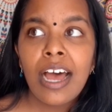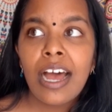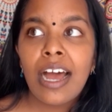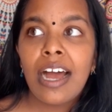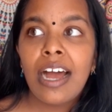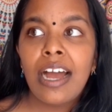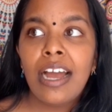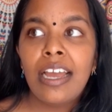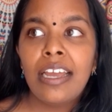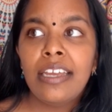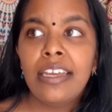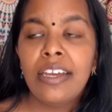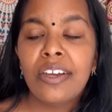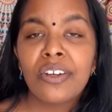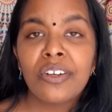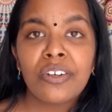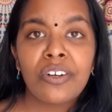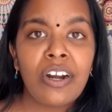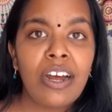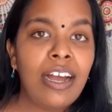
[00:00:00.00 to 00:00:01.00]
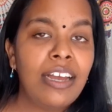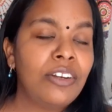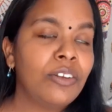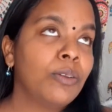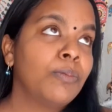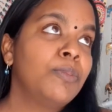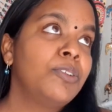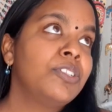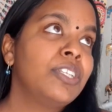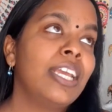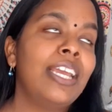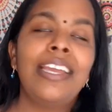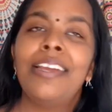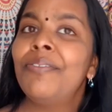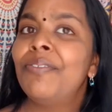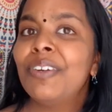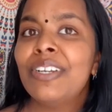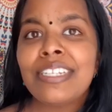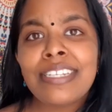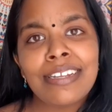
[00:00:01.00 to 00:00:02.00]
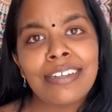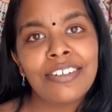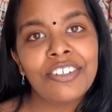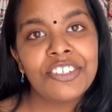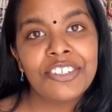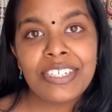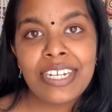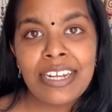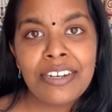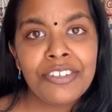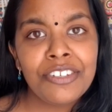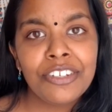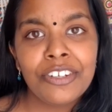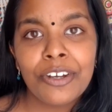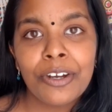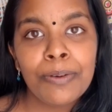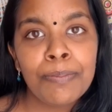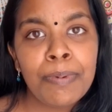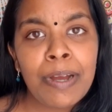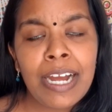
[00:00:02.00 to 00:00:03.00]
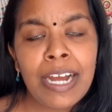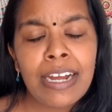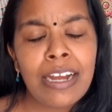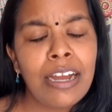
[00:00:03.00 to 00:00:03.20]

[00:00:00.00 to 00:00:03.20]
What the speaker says: I cried almost every single day to go back.